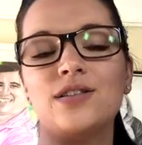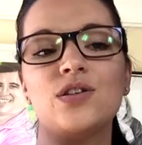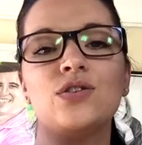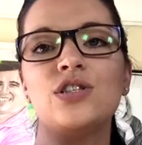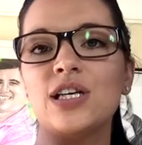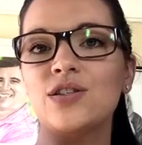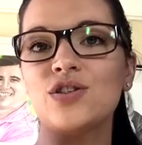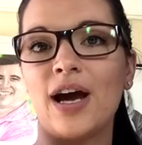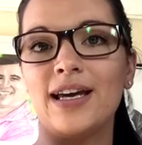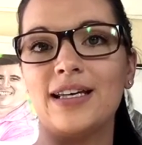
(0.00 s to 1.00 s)
So just
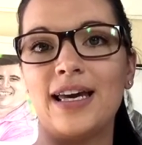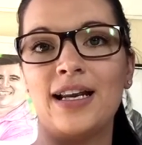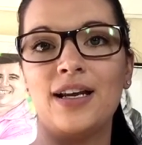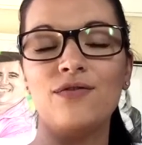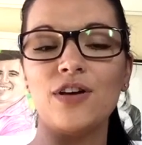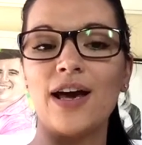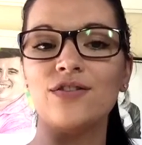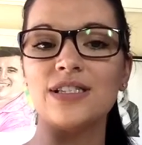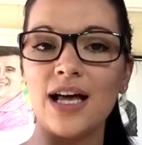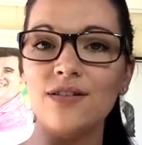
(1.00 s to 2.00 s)
try again. If you
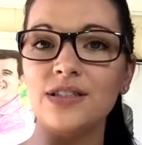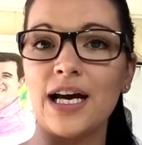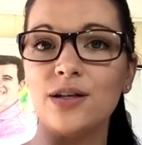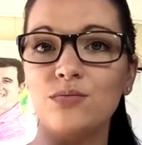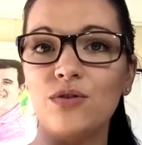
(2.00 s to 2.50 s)
have self-doubt